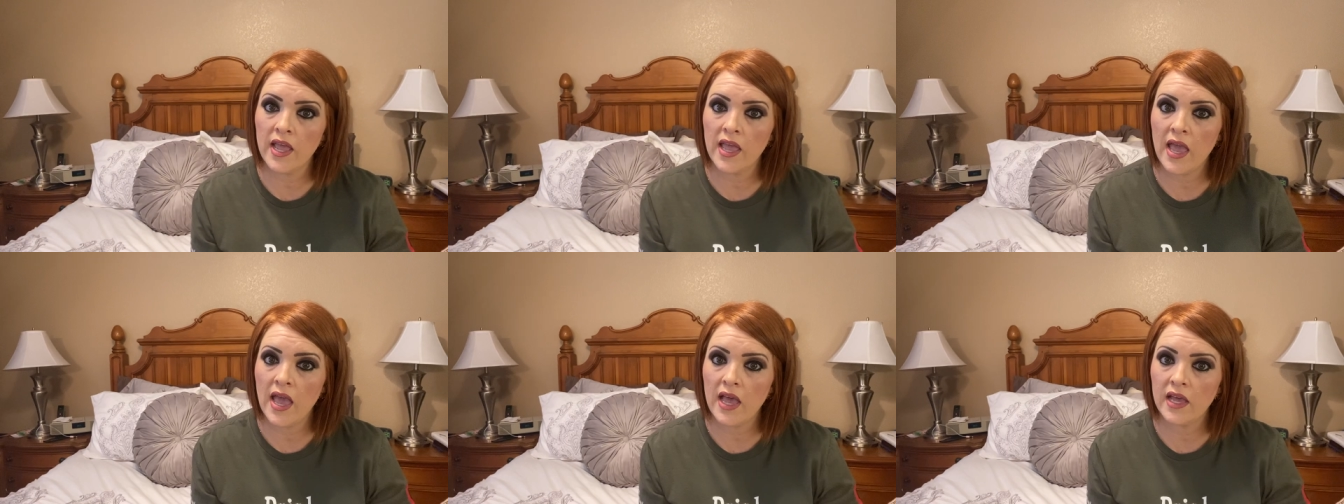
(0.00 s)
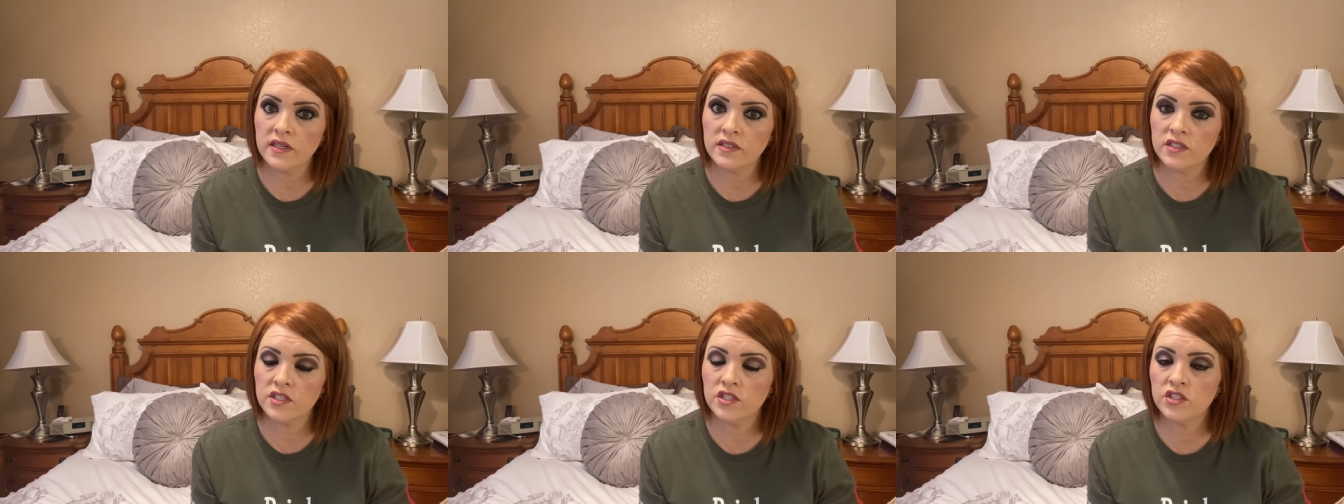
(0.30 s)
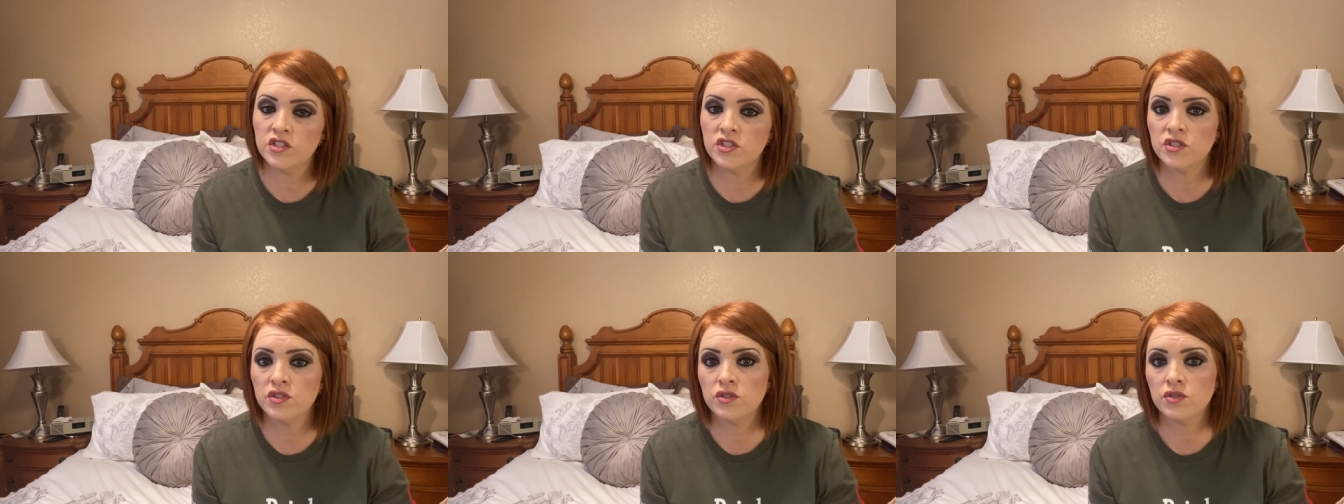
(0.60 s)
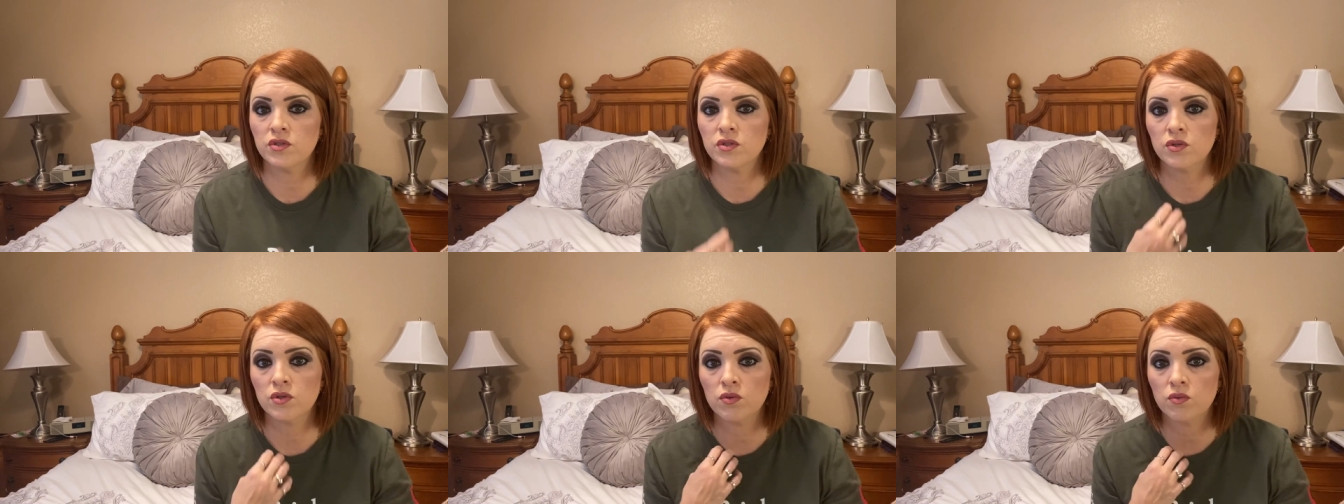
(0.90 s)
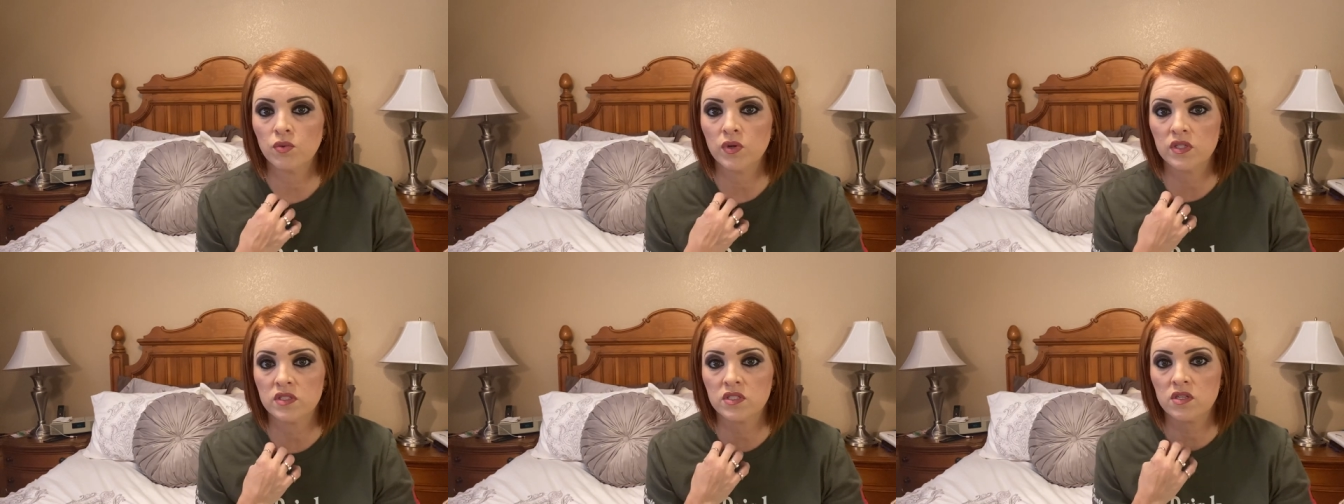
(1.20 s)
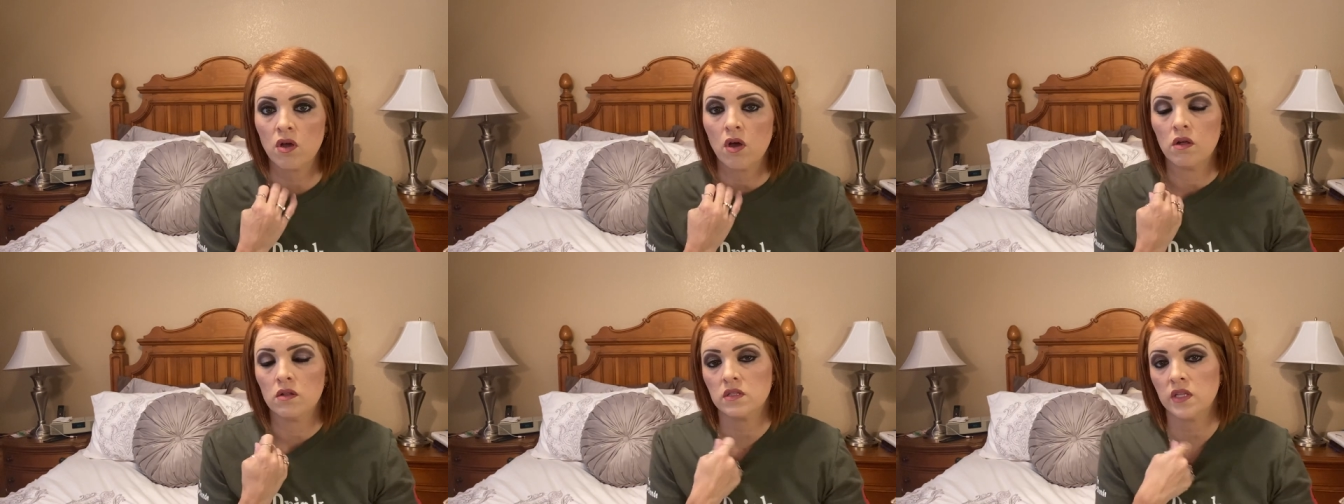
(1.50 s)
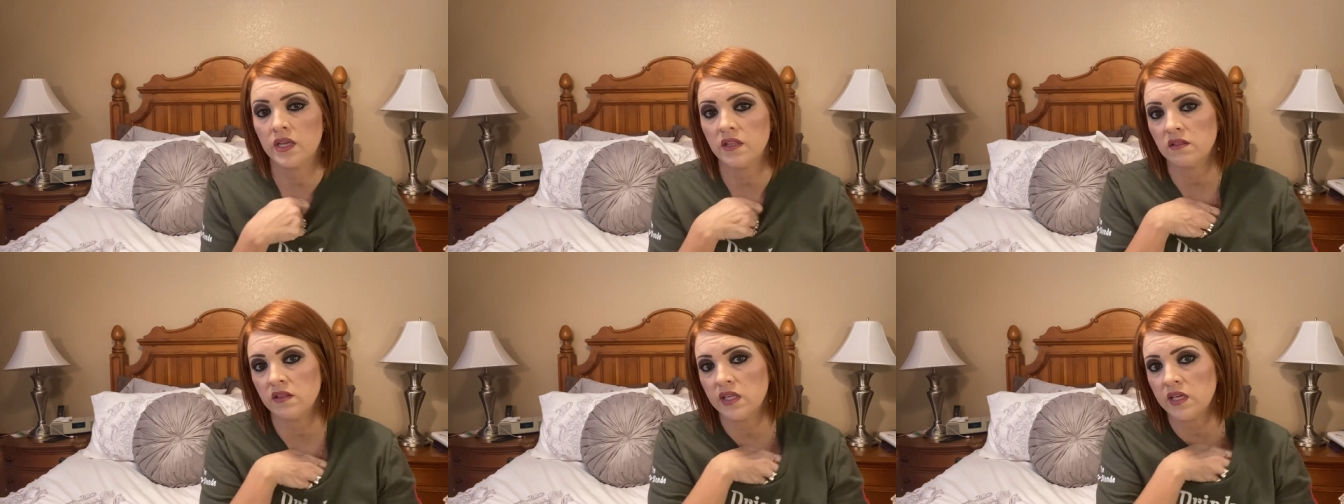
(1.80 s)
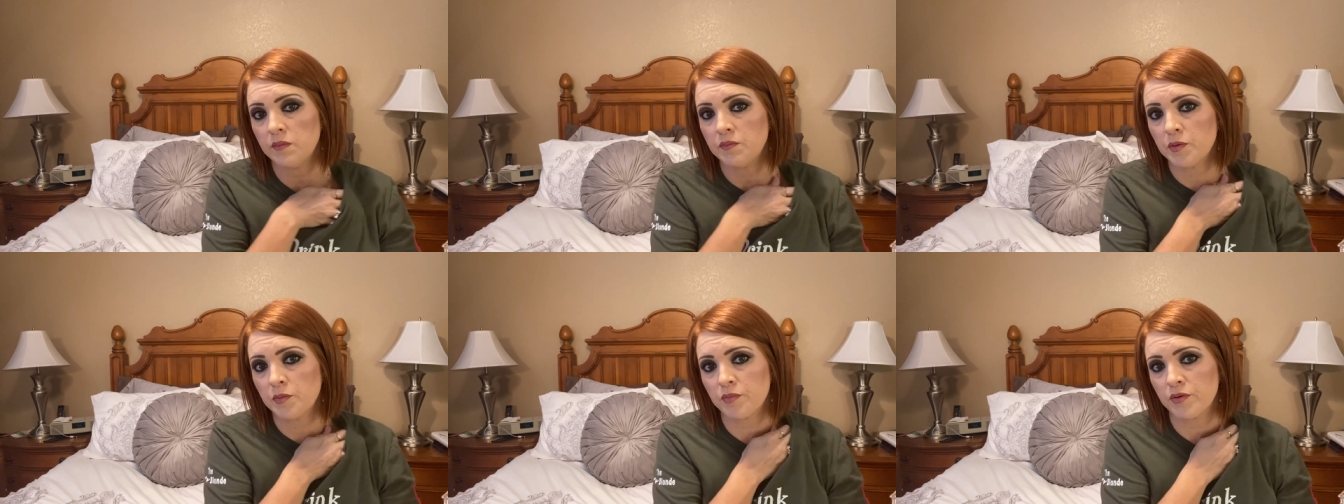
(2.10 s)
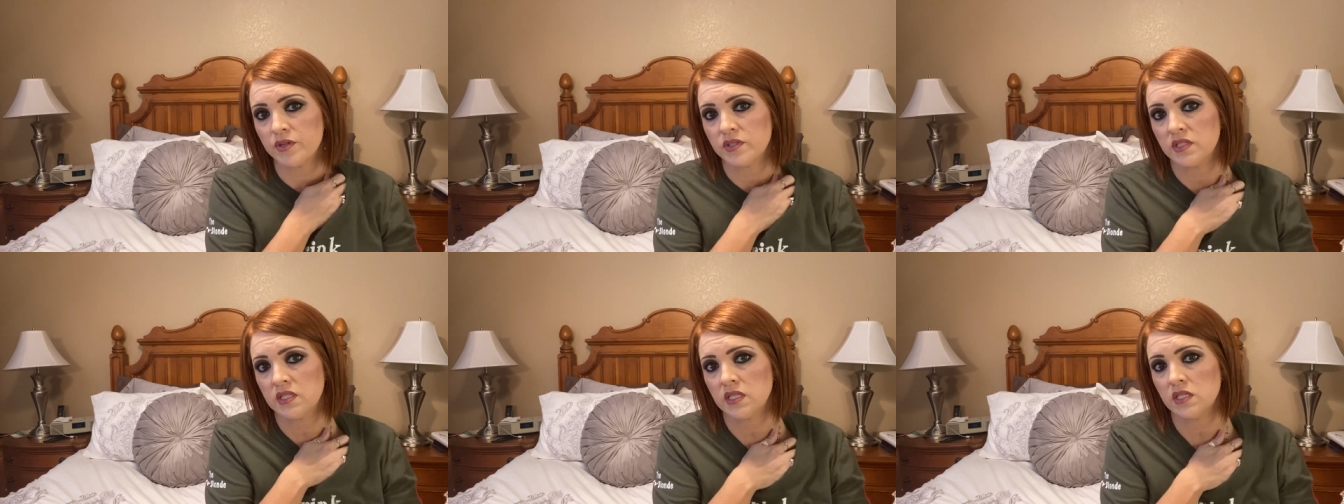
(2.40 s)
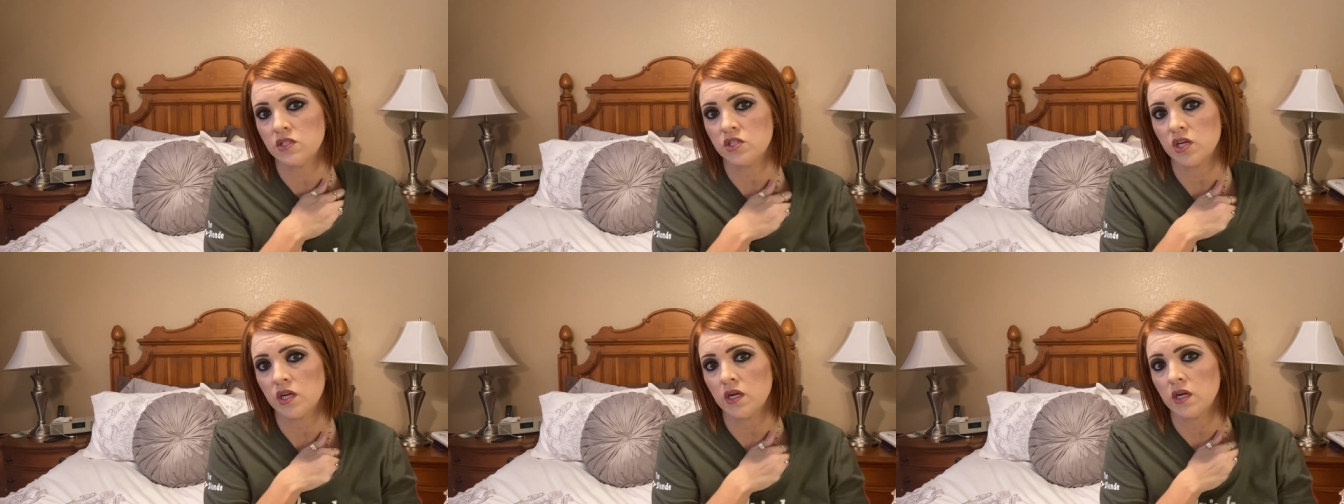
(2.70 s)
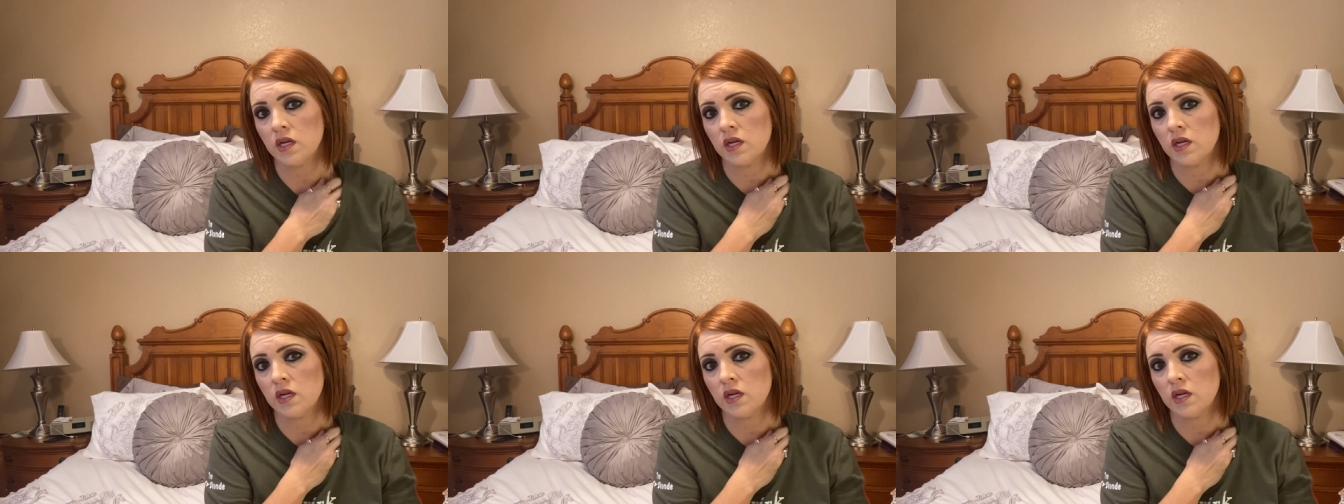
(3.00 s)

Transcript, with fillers: had to do what's called a LEEP procedure.